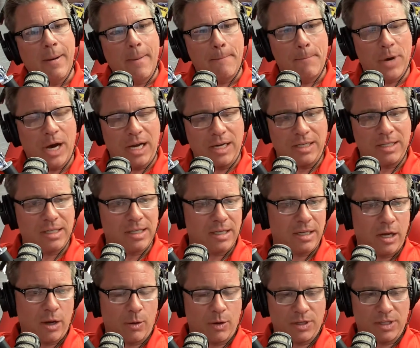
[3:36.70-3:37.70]
But,
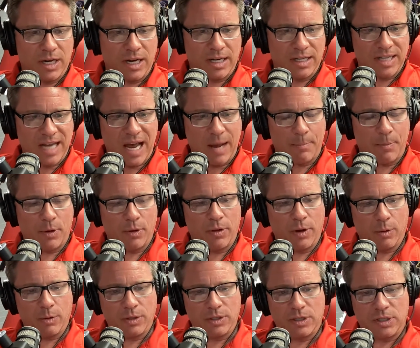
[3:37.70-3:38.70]
as an example,
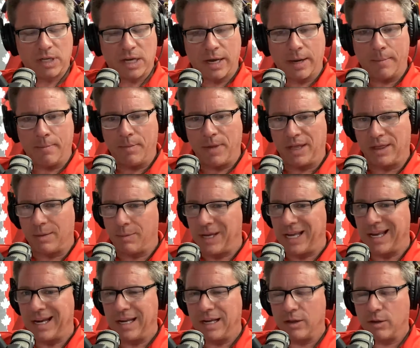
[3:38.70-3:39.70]
there was at the
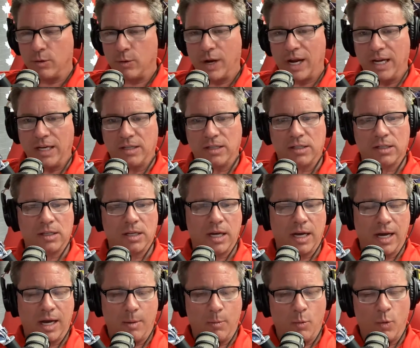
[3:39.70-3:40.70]
beginning of the race,
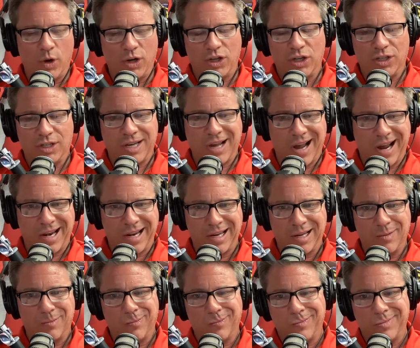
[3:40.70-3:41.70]
which is kind
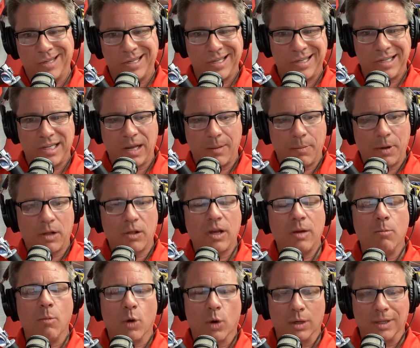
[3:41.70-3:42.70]
of
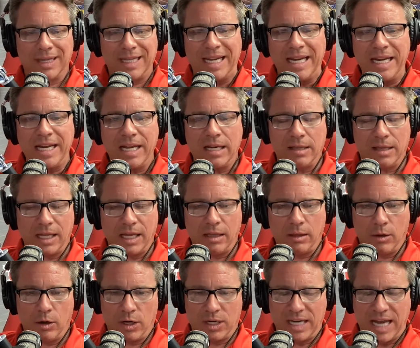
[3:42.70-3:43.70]
typically more leniently
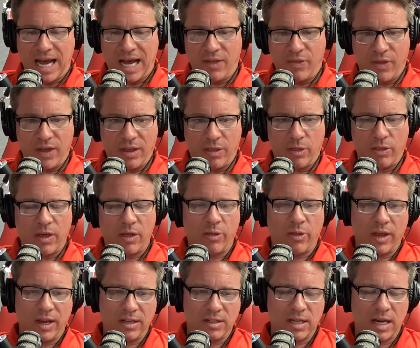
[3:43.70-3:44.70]
looked at than
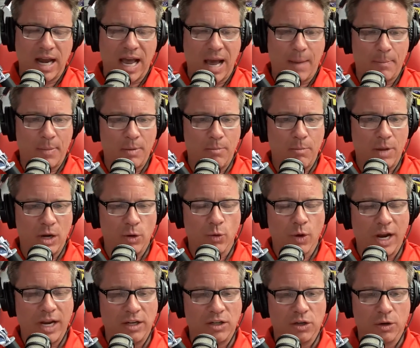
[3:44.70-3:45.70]
things that happen
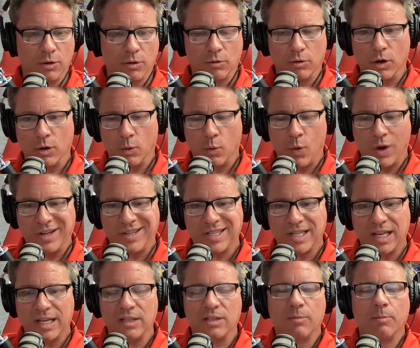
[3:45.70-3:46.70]
mid-race or once
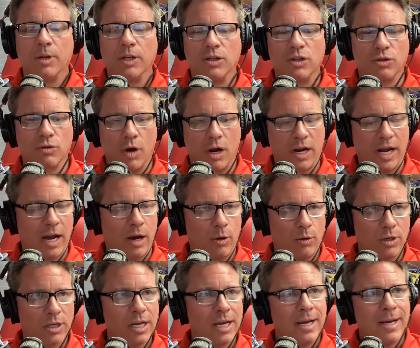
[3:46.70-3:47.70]
things have been strung
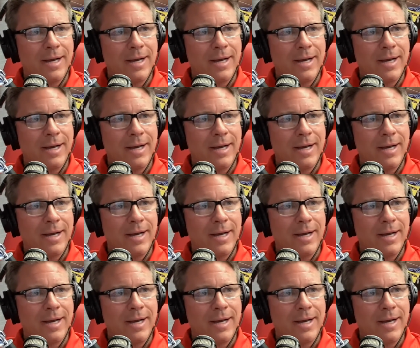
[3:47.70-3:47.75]
out.